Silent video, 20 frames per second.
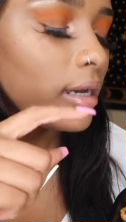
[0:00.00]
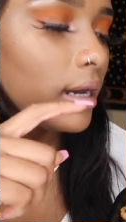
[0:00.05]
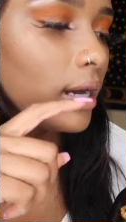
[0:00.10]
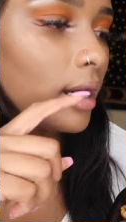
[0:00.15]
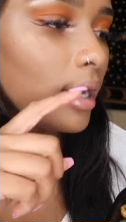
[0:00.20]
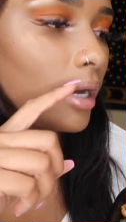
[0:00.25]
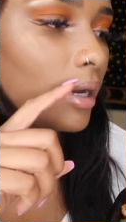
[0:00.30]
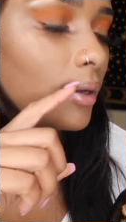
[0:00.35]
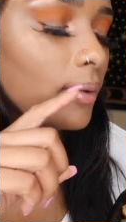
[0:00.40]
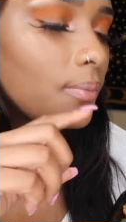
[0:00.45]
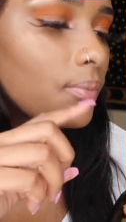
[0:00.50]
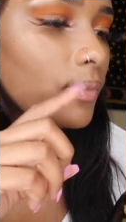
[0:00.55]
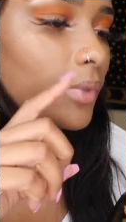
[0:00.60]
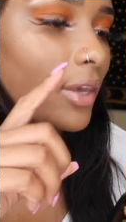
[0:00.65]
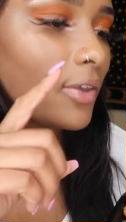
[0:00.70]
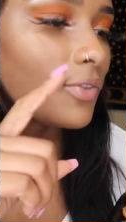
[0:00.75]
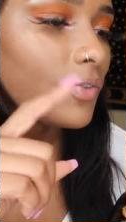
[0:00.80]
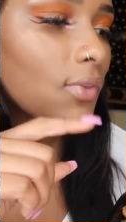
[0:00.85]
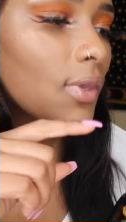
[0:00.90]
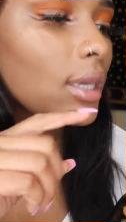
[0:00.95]

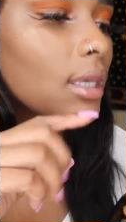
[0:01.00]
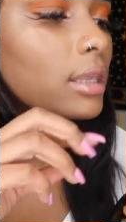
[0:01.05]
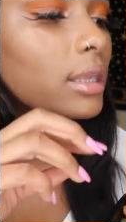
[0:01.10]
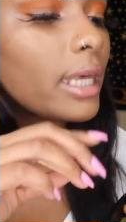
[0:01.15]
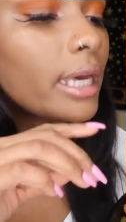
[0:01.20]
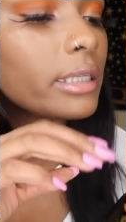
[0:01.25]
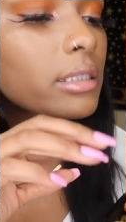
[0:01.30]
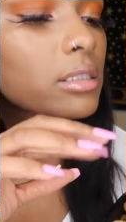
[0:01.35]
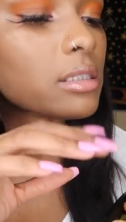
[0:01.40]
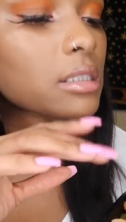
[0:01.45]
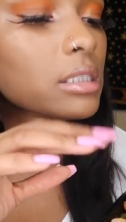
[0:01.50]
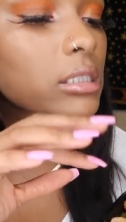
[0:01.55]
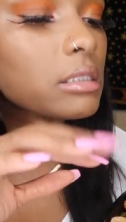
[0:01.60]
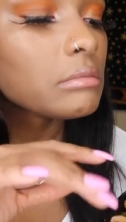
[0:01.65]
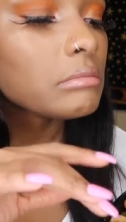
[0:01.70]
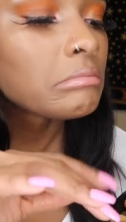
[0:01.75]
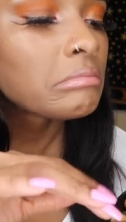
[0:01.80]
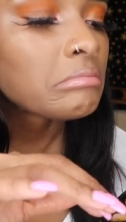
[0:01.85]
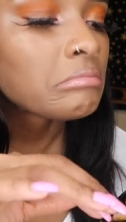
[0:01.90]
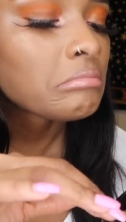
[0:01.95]
I think that's,
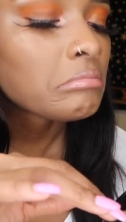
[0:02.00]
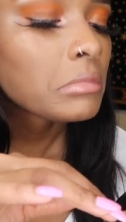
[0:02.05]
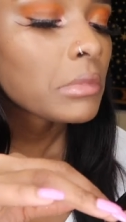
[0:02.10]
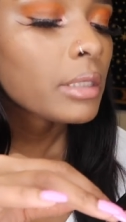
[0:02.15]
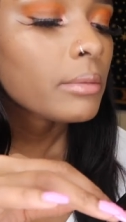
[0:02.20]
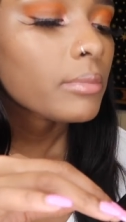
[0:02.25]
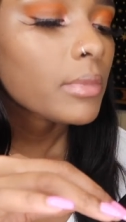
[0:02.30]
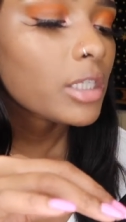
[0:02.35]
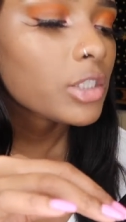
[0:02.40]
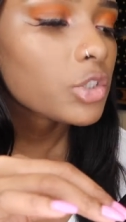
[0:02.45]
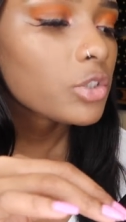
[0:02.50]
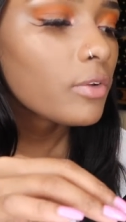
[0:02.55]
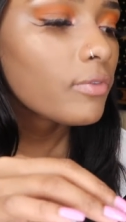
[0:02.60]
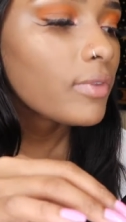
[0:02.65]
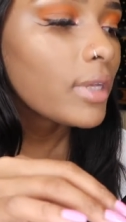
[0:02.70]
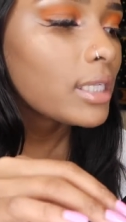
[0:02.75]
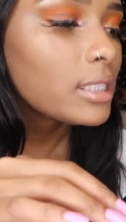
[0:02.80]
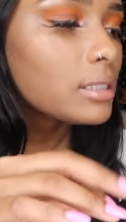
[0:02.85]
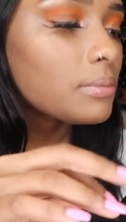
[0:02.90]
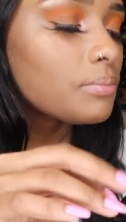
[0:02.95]
not sure if
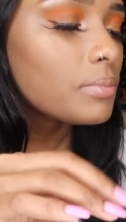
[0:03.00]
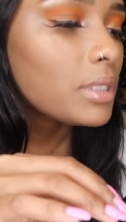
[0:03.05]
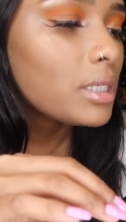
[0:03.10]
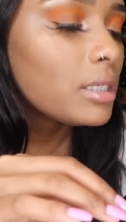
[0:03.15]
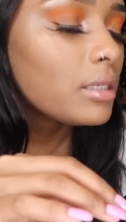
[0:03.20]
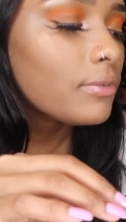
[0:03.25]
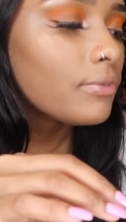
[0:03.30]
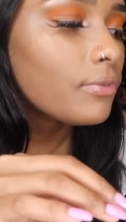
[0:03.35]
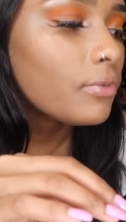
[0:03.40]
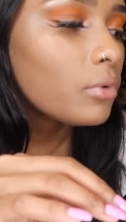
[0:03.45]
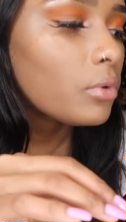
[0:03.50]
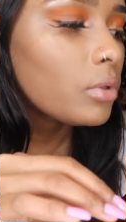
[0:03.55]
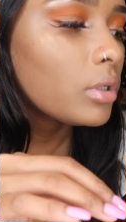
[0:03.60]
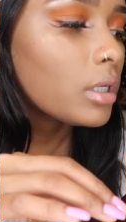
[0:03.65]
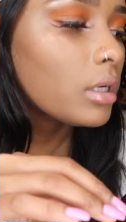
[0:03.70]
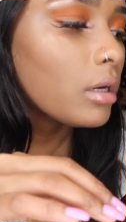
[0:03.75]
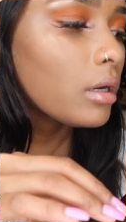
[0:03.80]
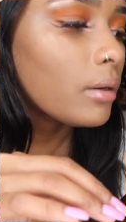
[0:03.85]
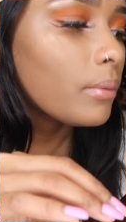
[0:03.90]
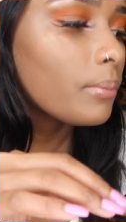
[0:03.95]
that's beef
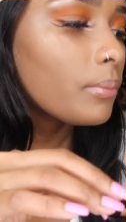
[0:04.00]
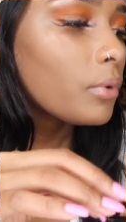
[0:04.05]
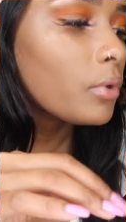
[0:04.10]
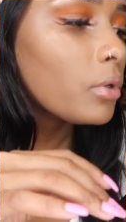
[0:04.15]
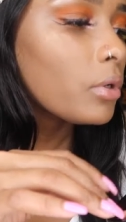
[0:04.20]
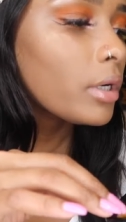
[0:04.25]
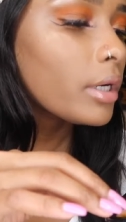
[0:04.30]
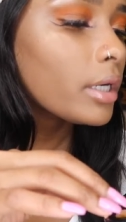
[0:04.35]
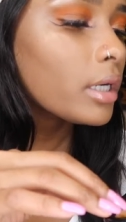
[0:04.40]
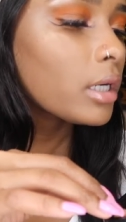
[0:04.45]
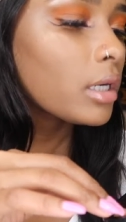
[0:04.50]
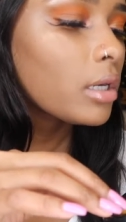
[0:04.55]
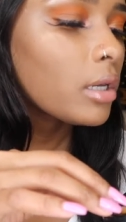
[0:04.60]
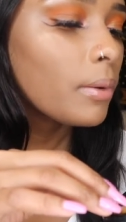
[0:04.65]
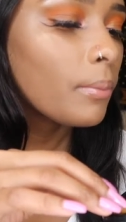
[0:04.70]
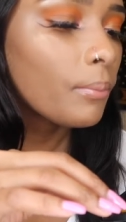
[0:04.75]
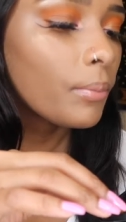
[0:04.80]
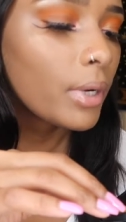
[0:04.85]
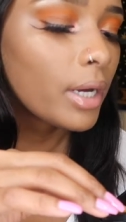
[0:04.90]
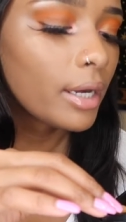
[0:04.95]
or pork,
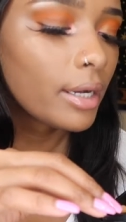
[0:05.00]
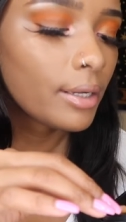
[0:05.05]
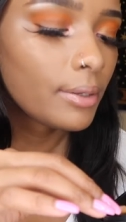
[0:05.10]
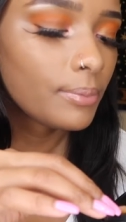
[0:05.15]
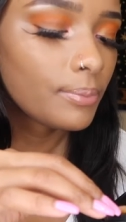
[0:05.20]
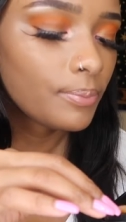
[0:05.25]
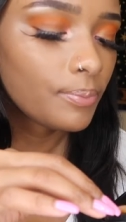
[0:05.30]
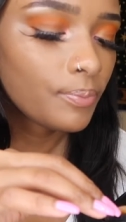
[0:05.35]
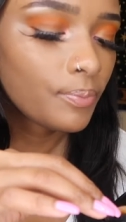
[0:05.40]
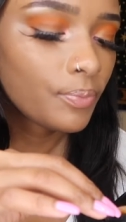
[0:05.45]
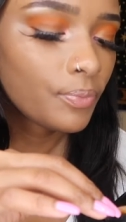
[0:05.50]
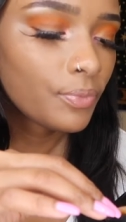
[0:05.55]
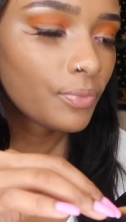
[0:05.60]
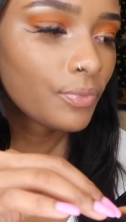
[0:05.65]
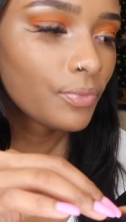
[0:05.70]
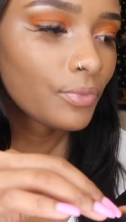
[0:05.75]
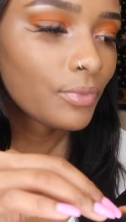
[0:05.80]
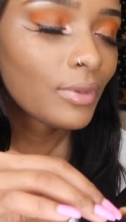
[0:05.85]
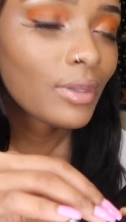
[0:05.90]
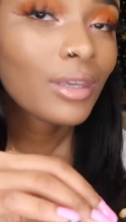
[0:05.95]
but
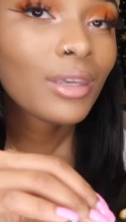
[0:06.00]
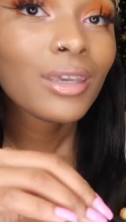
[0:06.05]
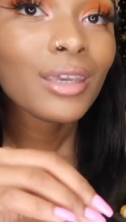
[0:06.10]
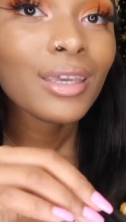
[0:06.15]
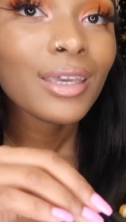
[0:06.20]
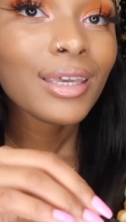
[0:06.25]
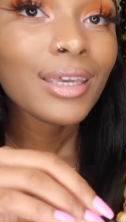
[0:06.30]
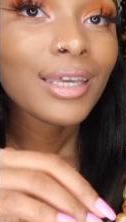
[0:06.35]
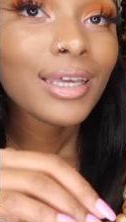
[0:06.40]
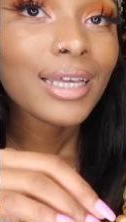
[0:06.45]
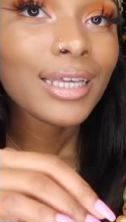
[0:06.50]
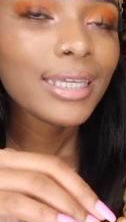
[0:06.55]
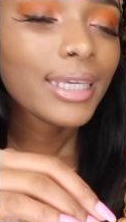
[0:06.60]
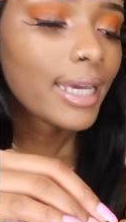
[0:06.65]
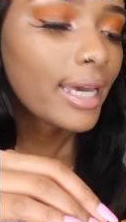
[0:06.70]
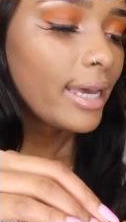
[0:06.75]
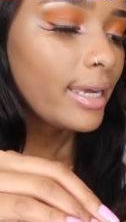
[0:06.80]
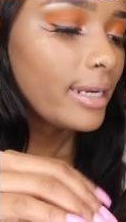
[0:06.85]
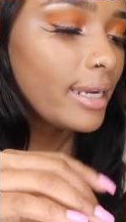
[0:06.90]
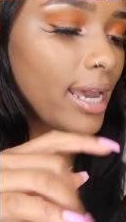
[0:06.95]

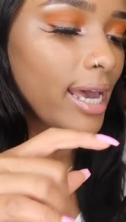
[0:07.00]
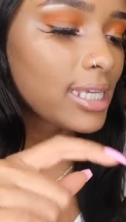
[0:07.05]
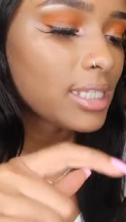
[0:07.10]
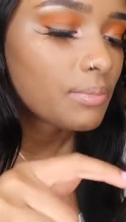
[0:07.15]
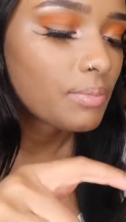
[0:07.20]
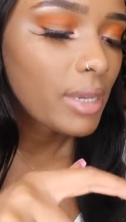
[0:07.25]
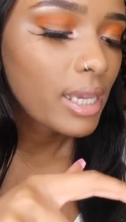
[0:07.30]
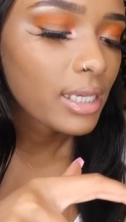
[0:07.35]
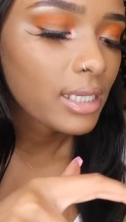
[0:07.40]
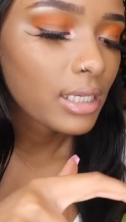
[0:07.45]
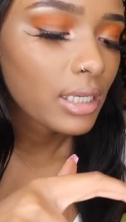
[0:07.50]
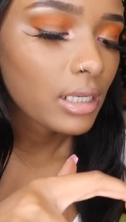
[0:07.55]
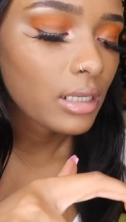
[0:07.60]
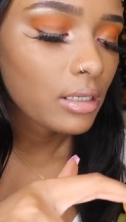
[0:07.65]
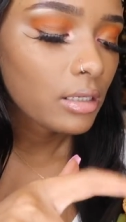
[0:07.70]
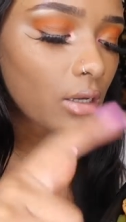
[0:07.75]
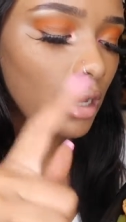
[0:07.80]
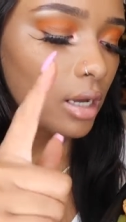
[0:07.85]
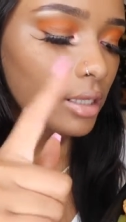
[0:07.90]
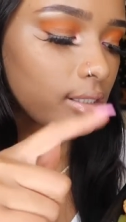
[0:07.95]
yeah, and it has
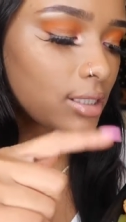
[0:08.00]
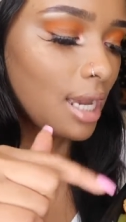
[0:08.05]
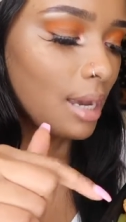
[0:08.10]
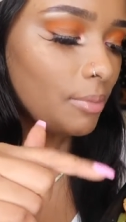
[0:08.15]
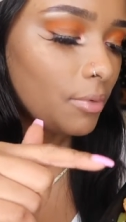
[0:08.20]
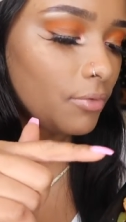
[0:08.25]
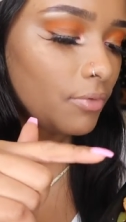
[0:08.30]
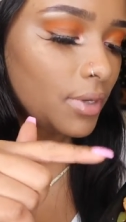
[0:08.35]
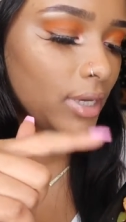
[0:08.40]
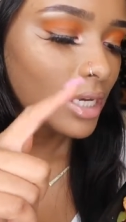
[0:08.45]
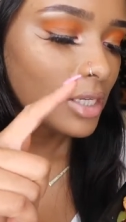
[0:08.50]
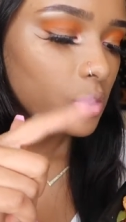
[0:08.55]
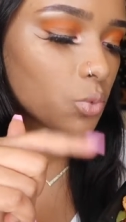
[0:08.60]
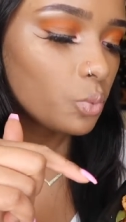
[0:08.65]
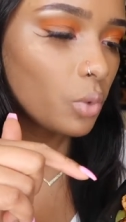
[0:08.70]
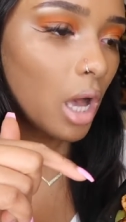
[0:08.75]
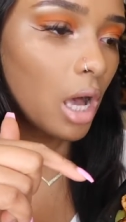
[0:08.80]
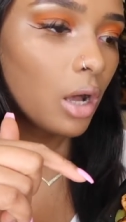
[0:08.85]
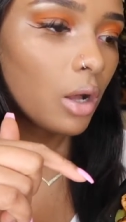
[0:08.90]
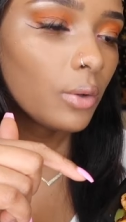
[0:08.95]
bacon on top of it as
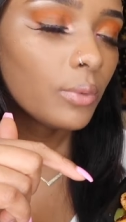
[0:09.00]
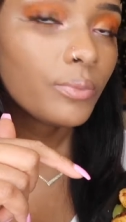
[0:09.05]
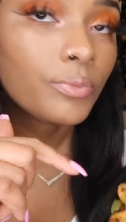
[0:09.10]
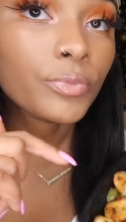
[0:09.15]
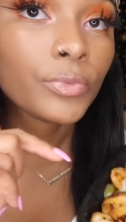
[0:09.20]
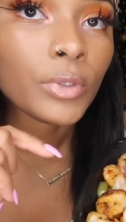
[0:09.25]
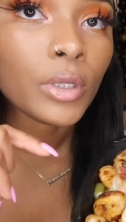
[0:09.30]
well.